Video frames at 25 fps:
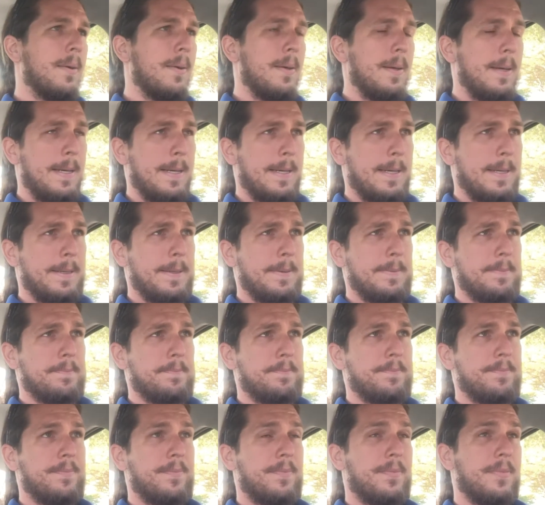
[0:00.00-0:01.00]
And
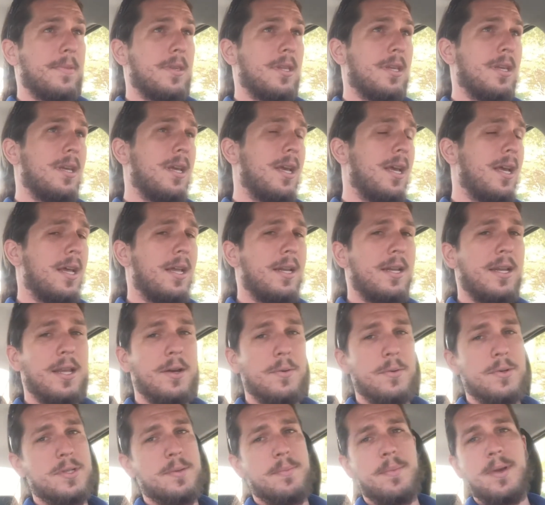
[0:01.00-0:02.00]
it
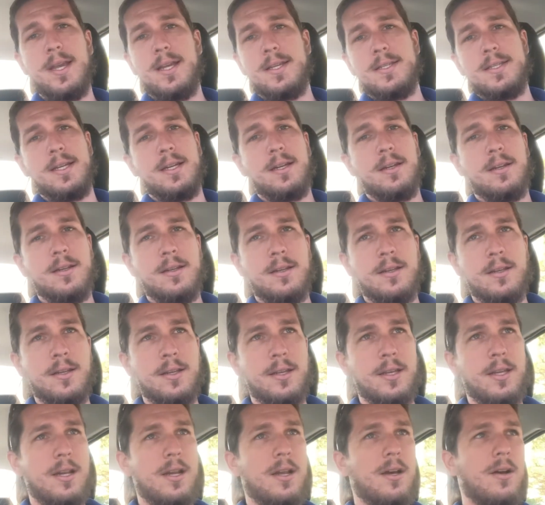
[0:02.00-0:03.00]
was amazing.
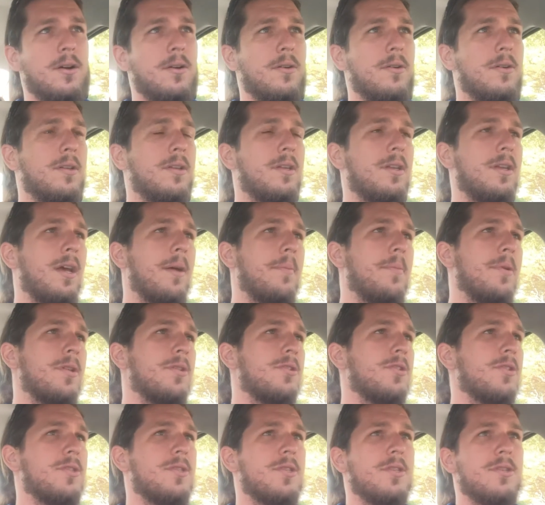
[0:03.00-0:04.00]
You know, I mean,
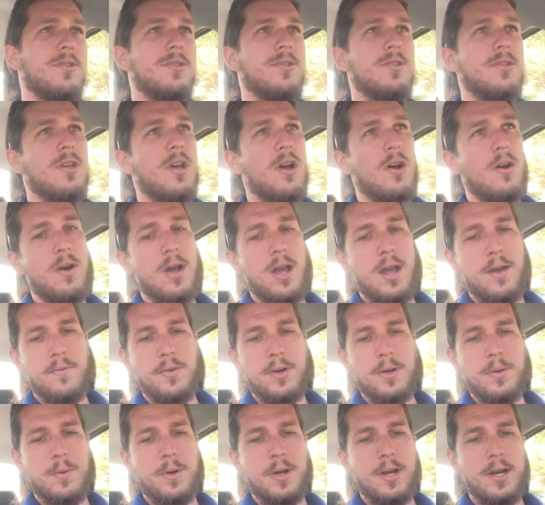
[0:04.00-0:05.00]
just the snow
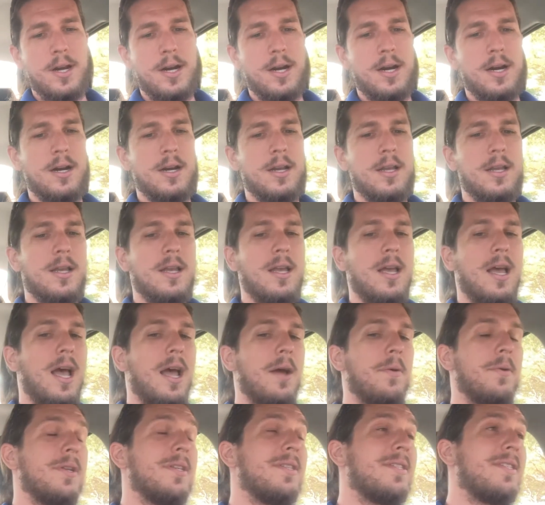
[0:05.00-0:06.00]
everywhere.
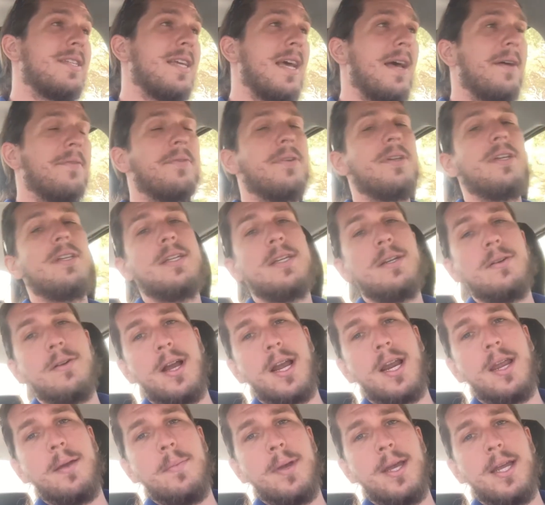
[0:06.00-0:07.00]
I would definitely
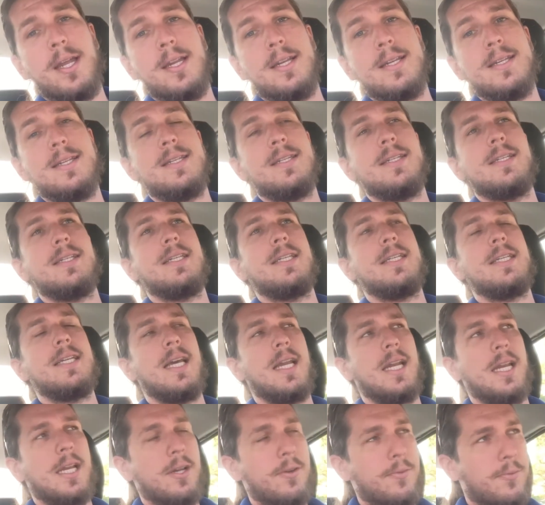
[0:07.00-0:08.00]
recommend
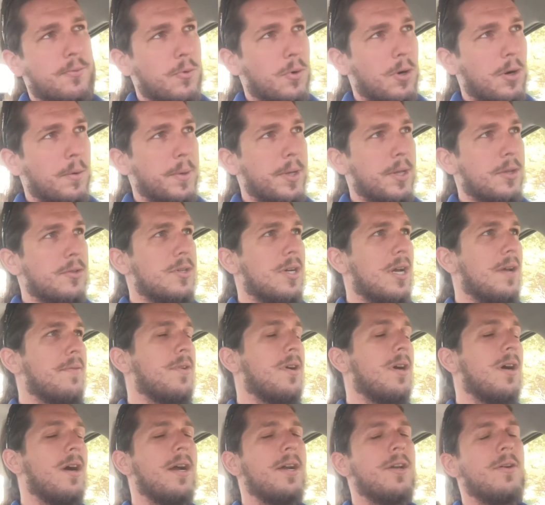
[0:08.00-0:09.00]
getting a four-wheel drive
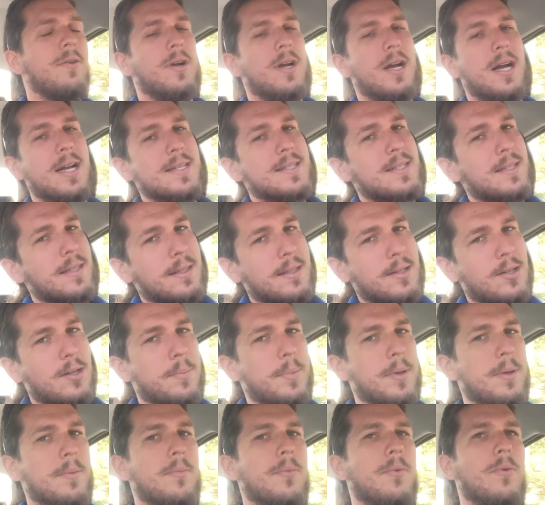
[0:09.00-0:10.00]
car. I know it costs a little
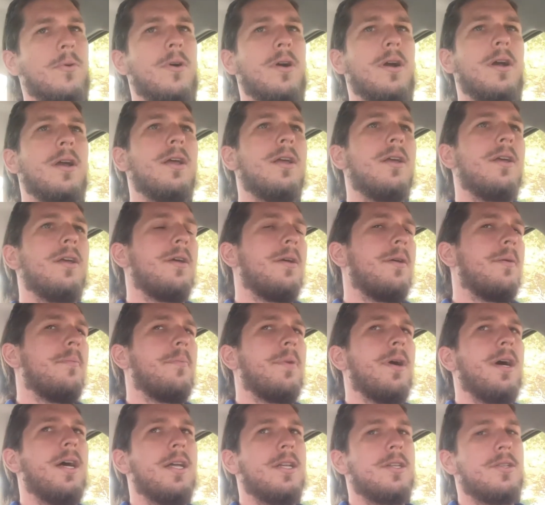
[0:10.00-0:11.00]
bit more,
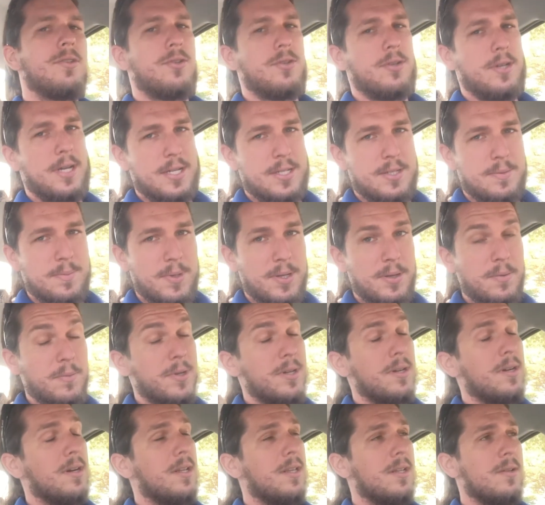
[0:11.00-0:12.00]
but trust me,
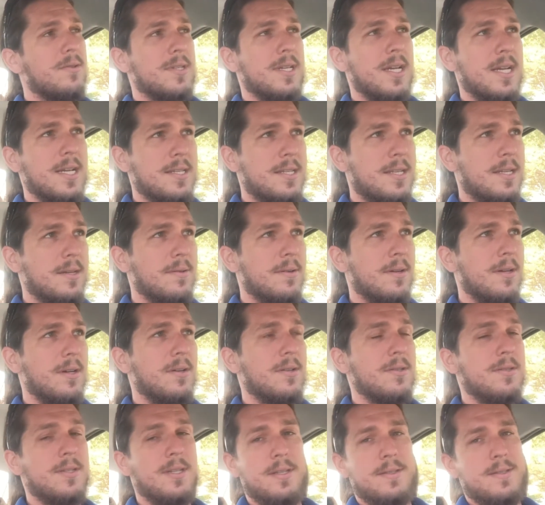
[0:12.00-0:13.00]
when you're on those icy
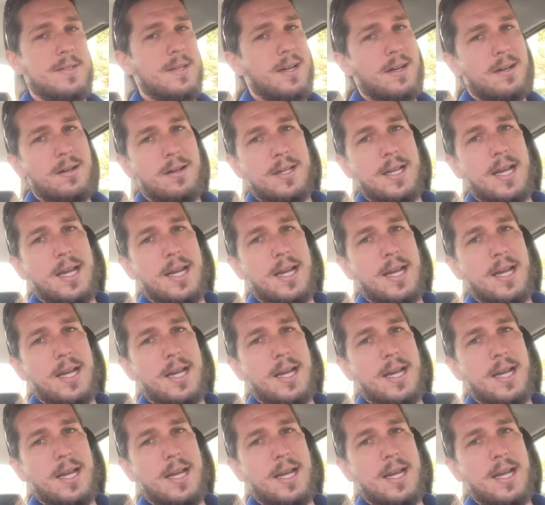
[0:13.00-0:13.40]
roads, it's not called